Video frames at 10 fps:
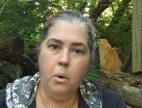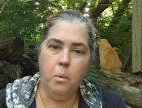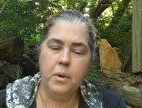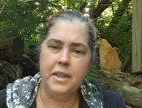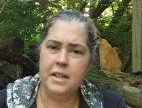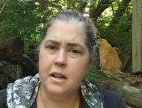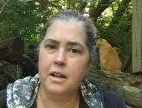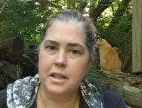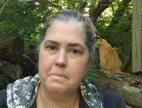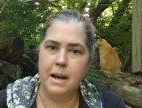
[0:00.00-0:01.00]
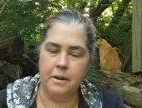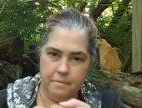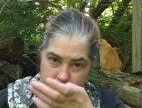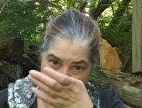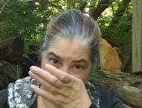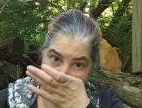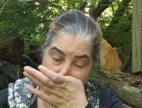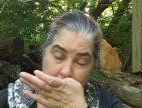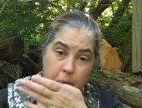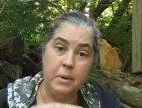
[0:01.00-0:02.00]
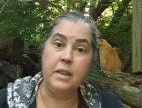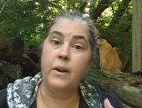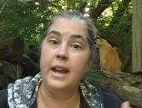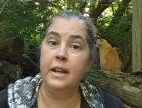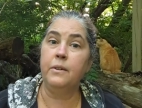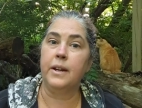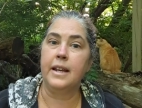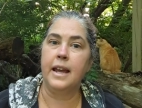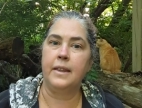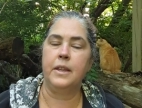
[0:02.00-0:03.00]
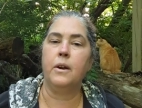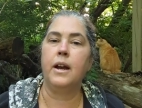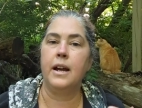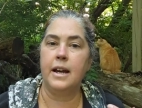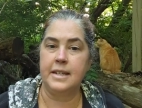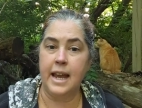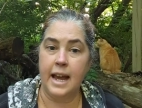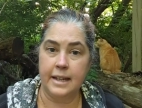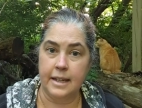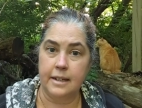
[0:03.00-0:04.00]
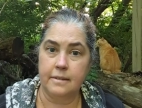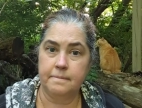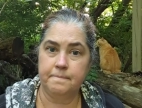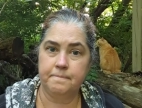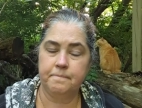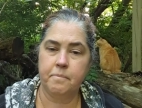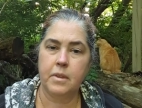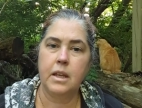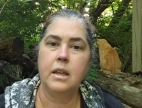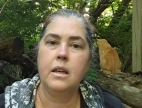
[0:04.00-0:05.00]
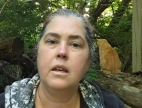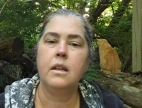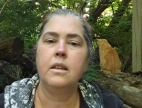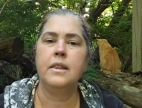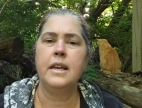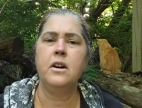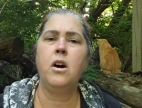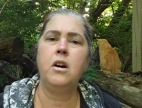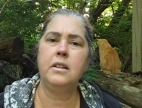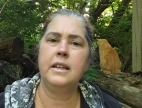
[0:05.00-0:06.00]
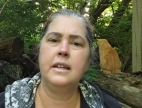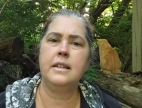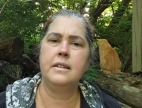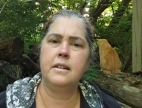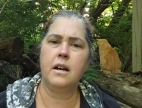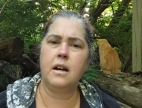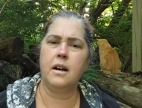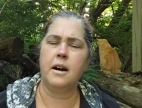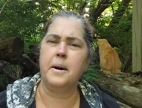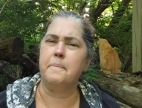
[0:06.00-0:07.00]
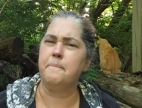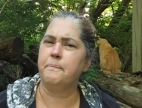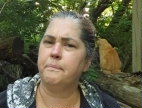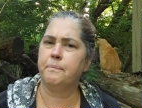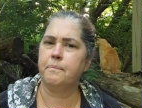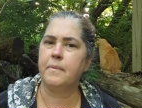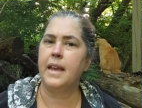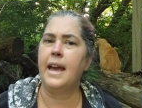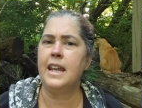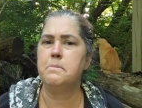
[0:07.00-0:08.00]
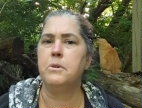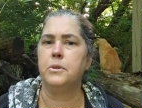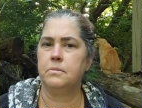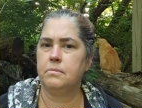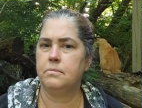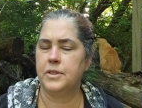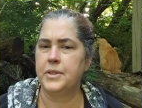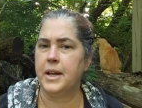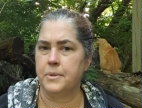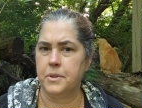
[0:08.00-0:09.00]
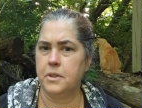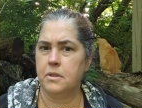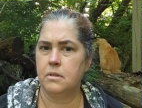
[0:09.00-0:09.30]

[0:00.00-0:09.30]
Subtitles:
what they talked about when they're angry and they're attacking, they call in animal sounds.